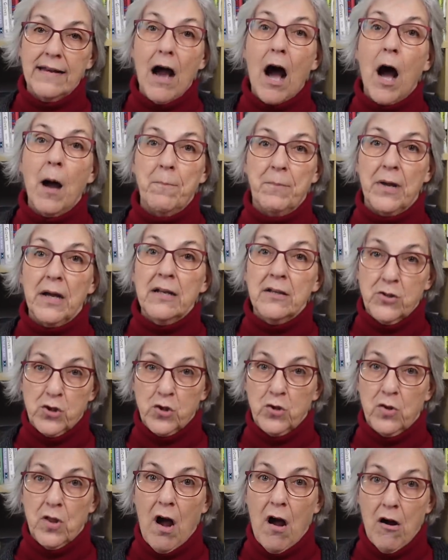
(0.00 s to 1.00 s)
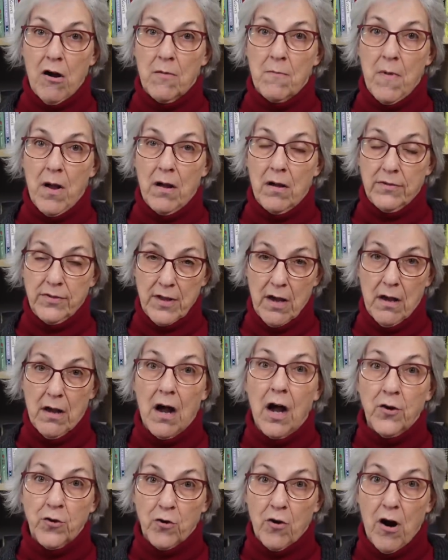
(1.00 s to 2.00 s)
up into the arm, the
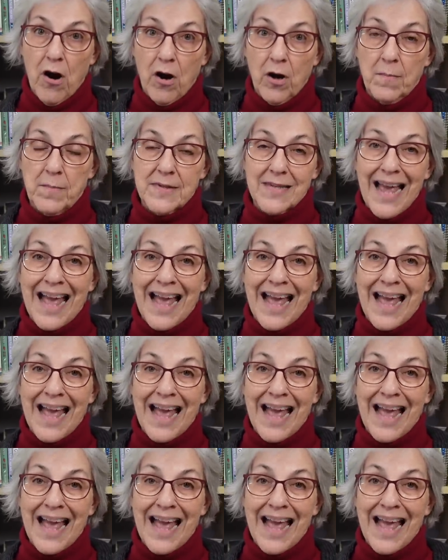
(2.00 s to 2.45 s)
underarms,